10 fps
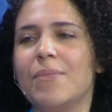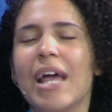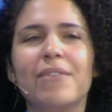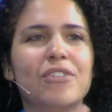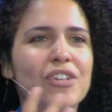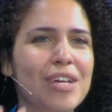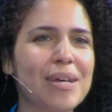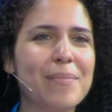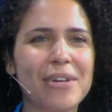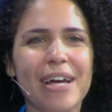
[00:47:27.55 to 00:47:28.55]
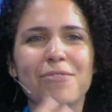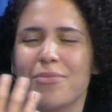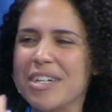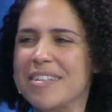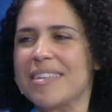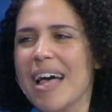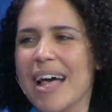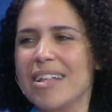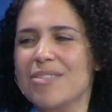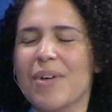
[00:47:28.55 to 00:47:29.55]
We have gym, we have
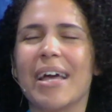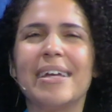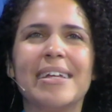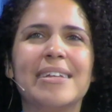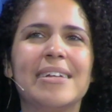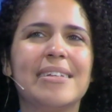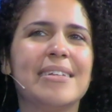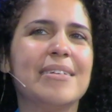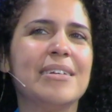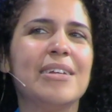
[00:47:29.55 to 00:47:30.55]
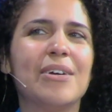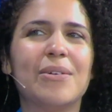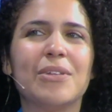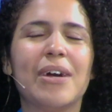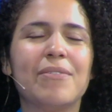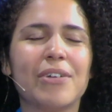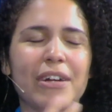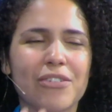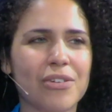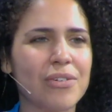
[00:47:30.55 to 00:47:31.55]
recess, right? And you have your
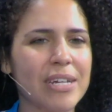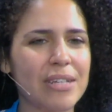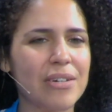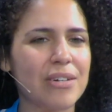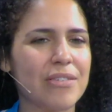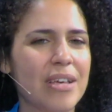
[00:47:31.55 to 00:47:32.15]
extracurriculars.